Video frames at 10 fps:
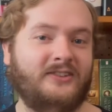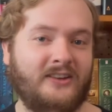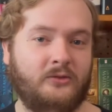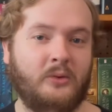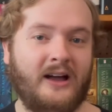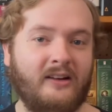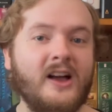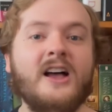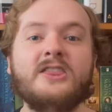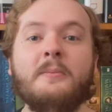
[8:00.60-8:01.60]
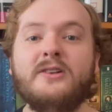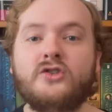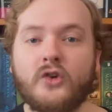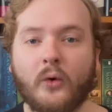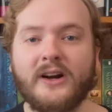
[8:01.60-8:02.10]
as well. The
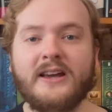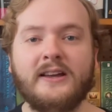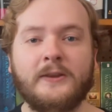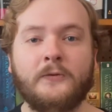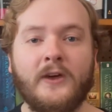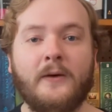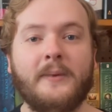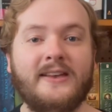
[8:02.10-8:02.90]
majority of the film